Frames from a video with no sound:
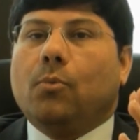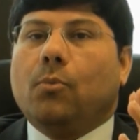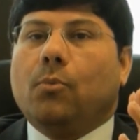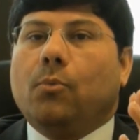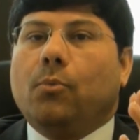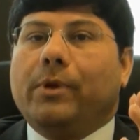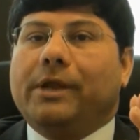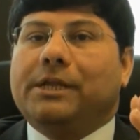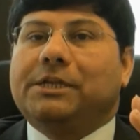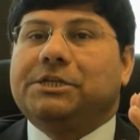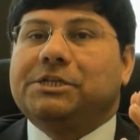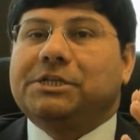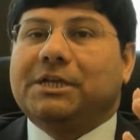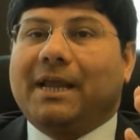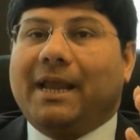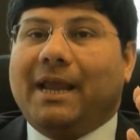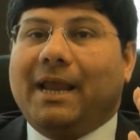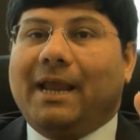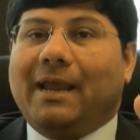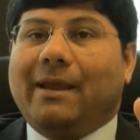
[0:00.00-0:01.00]

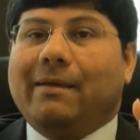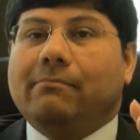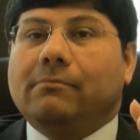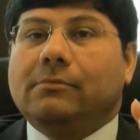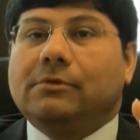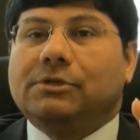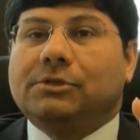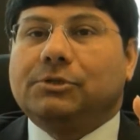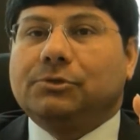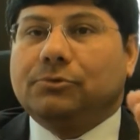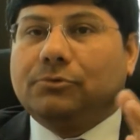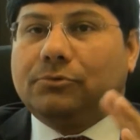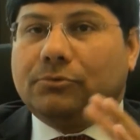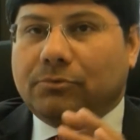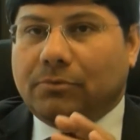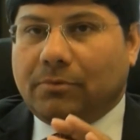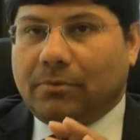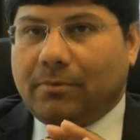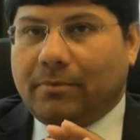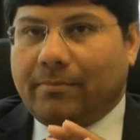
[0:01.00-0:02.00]
which aim
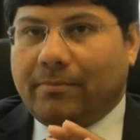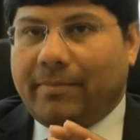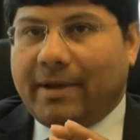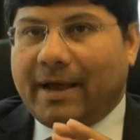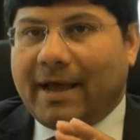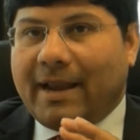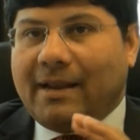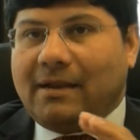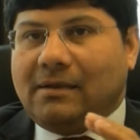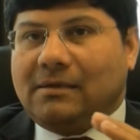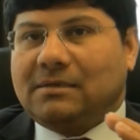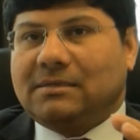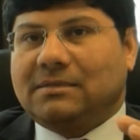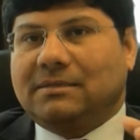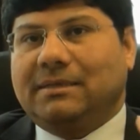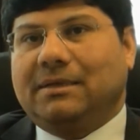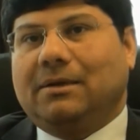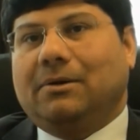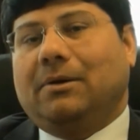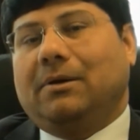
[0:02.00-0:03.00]
to
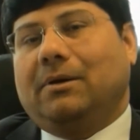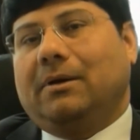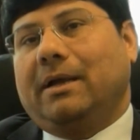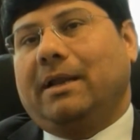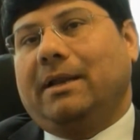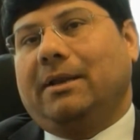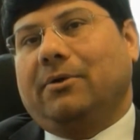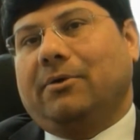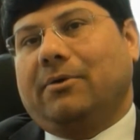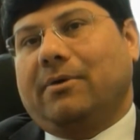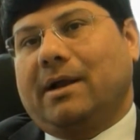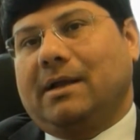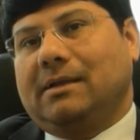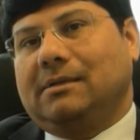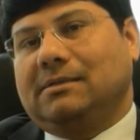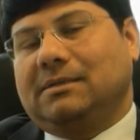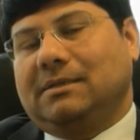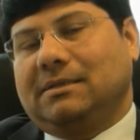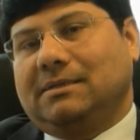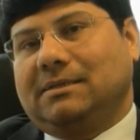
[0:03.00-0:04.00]
balance the
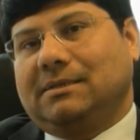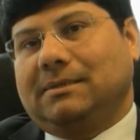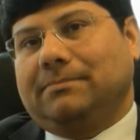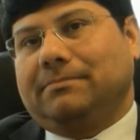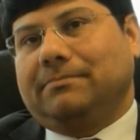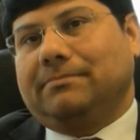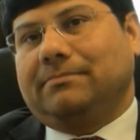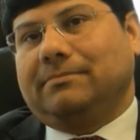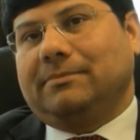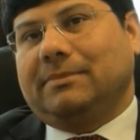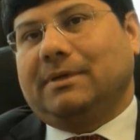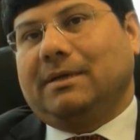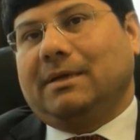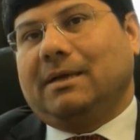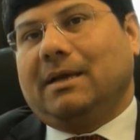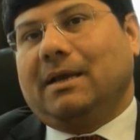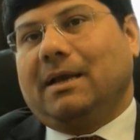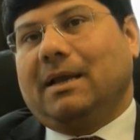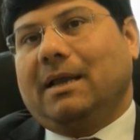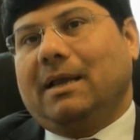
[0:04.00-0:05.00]
endocrine system
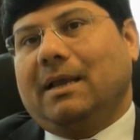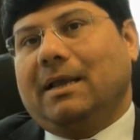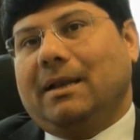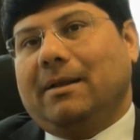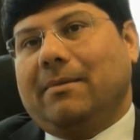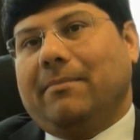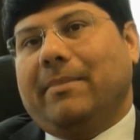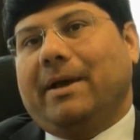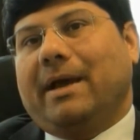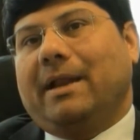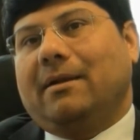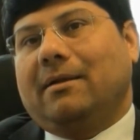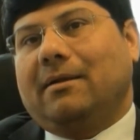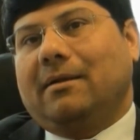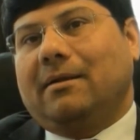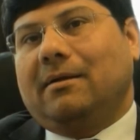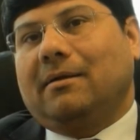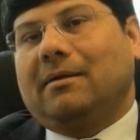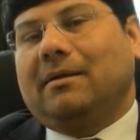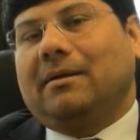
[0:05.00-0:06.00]
in a
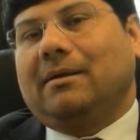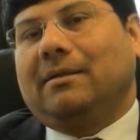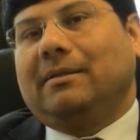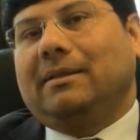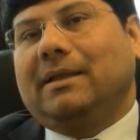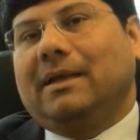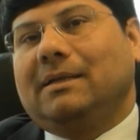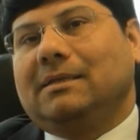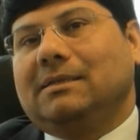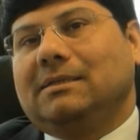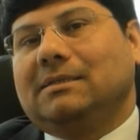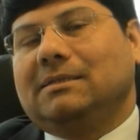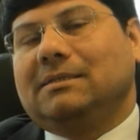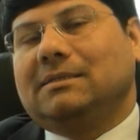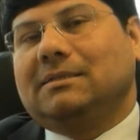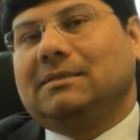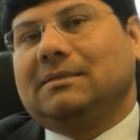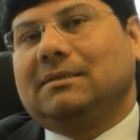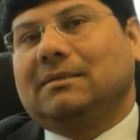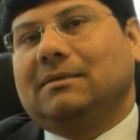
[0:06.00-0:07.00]
manner that is
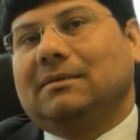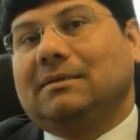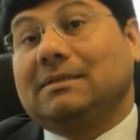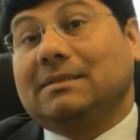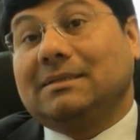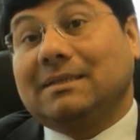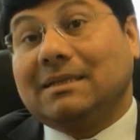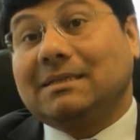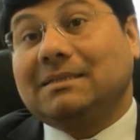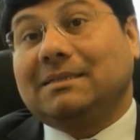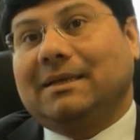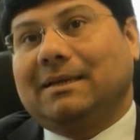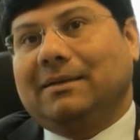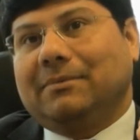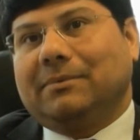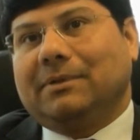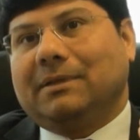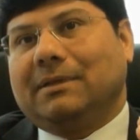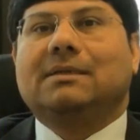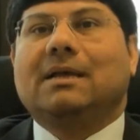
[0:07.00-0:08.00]

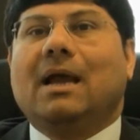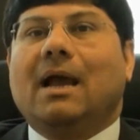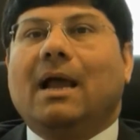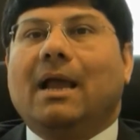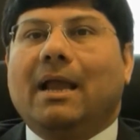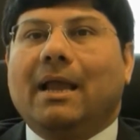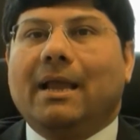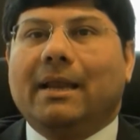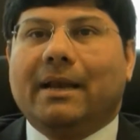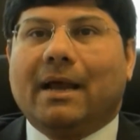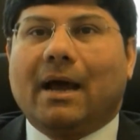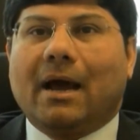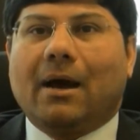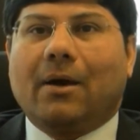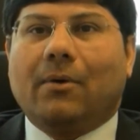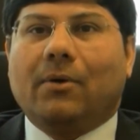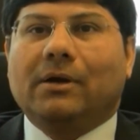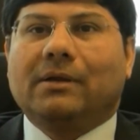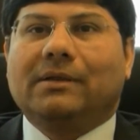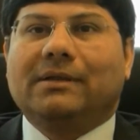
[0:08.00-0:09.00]
sustainable. In
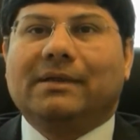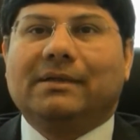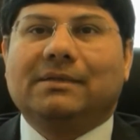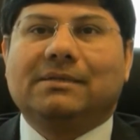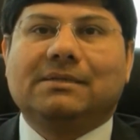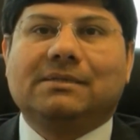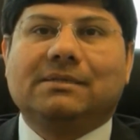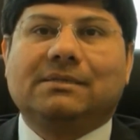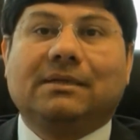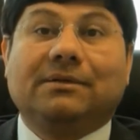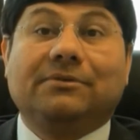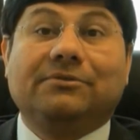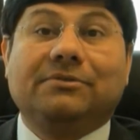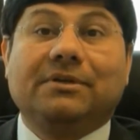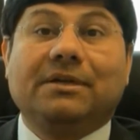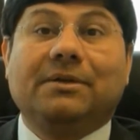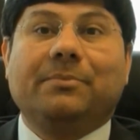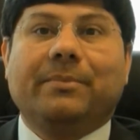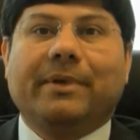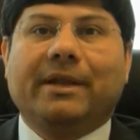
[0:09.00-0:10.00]
our case, the
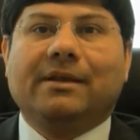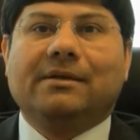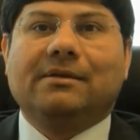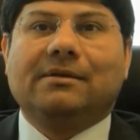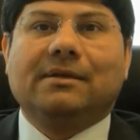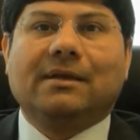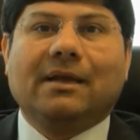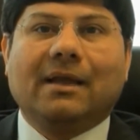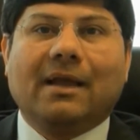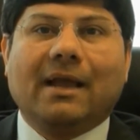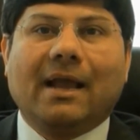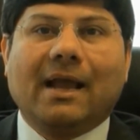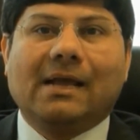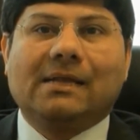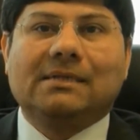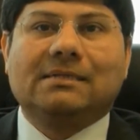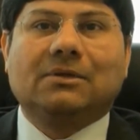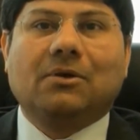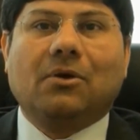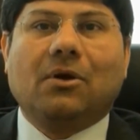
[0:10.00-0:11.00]
treatment
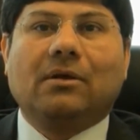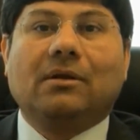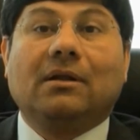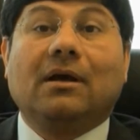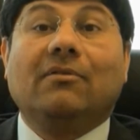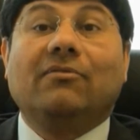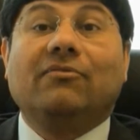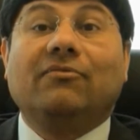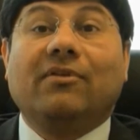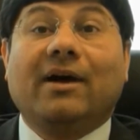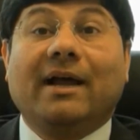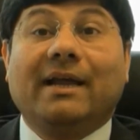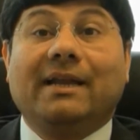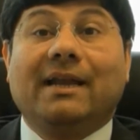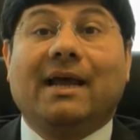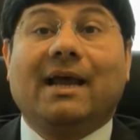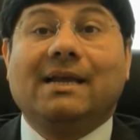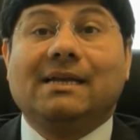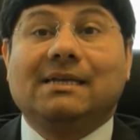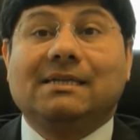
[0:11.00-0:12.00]
has got a
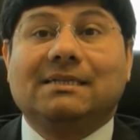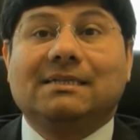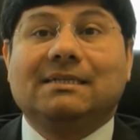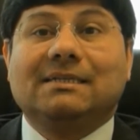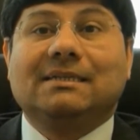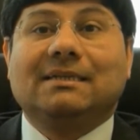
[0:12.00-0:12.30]
finite